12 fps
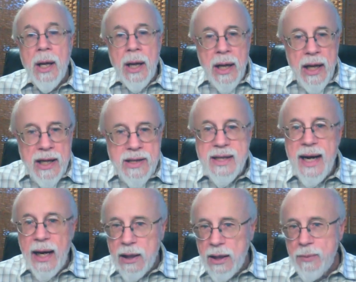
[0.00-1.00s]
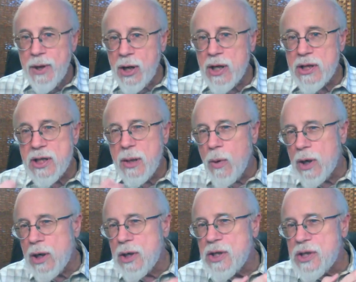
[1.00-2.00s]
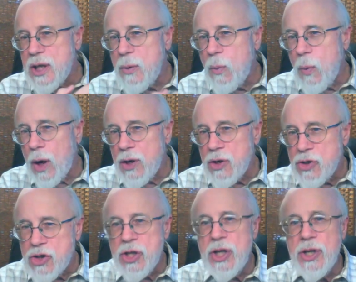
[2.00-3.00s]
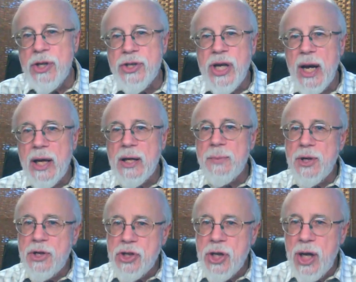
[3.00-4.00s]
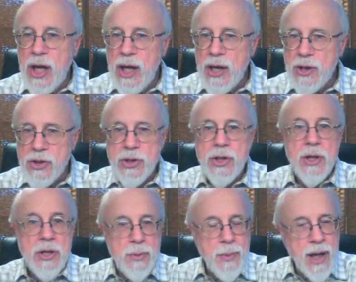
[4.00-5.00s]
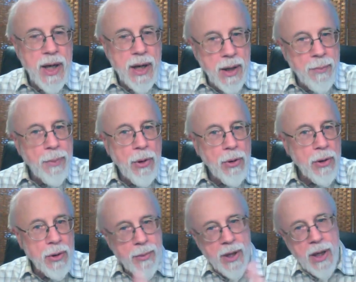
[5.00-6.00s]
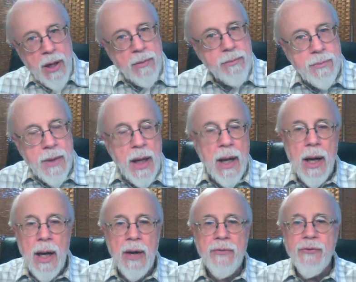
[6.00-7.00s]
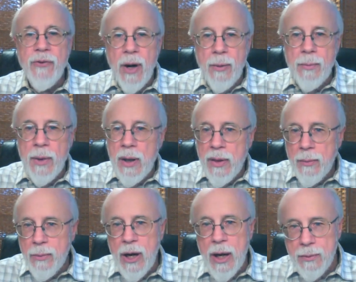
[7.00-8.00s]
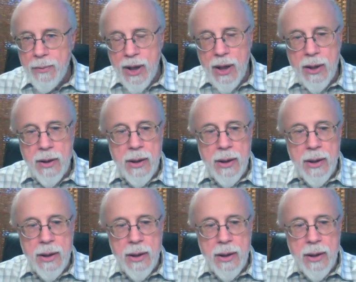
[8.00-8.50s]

exactly because they wanted to see what genes had to be changed to make a polar bear from the brown bear.